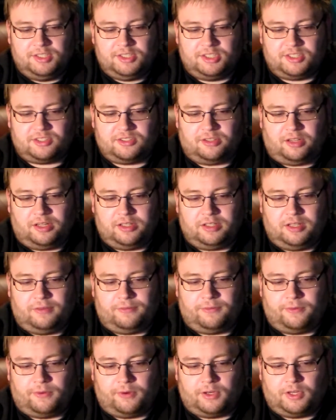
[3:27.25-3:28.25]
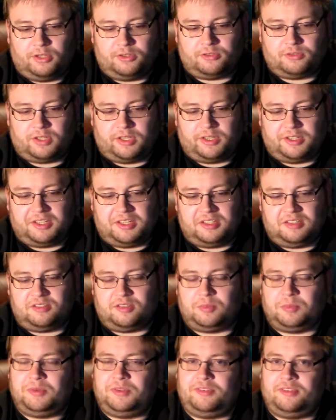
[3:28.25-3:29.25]
just long enough for Ghost Rider to get
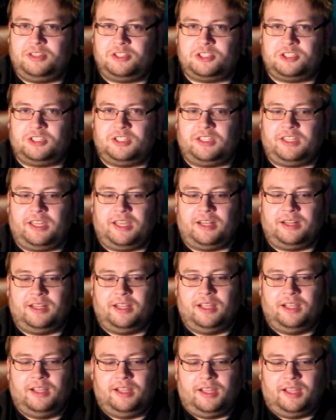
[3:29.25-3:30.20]
into position again,